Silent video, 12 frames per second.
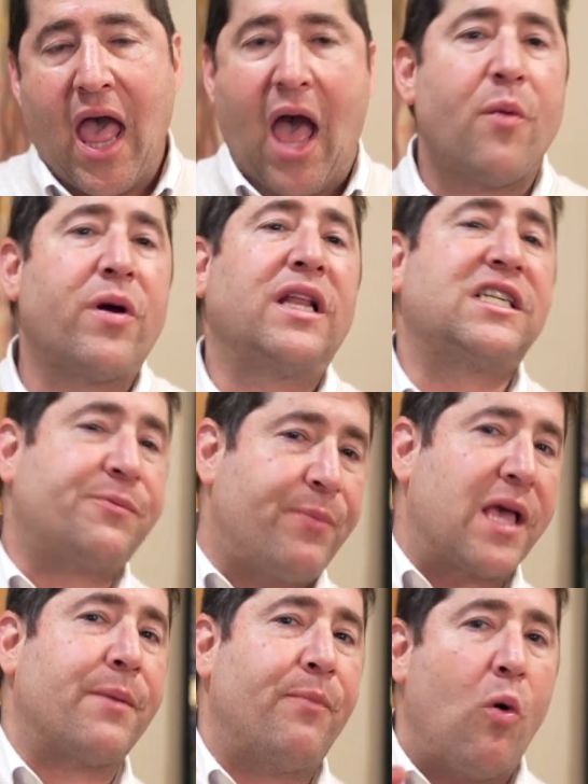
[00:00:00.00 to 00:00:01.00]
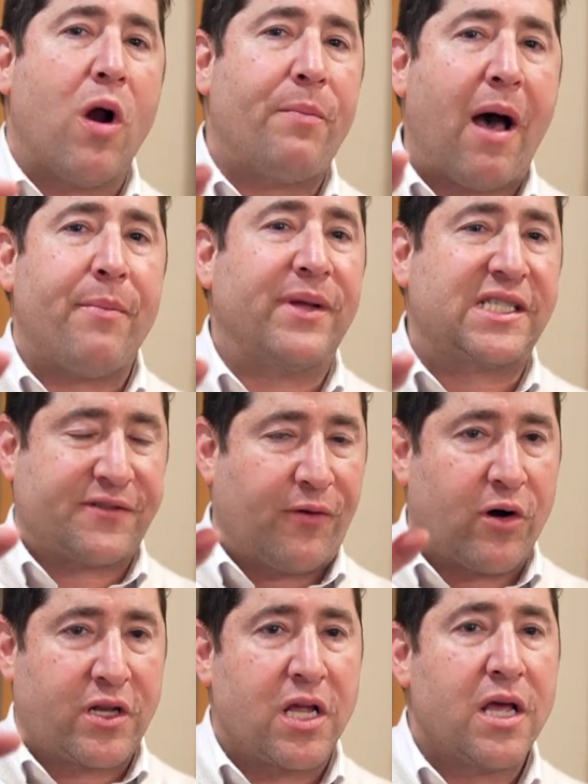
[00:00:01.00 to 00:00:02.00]
And we're going to speak more about
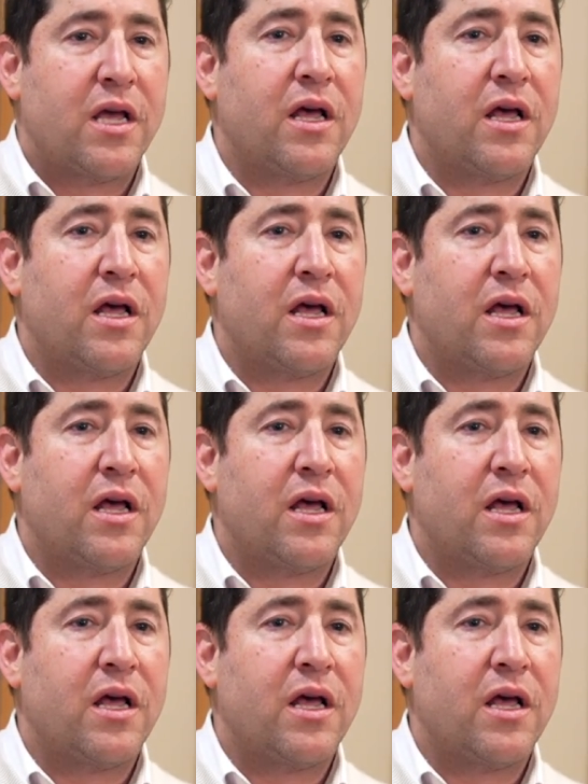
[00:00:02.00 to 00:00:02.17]
mitzvot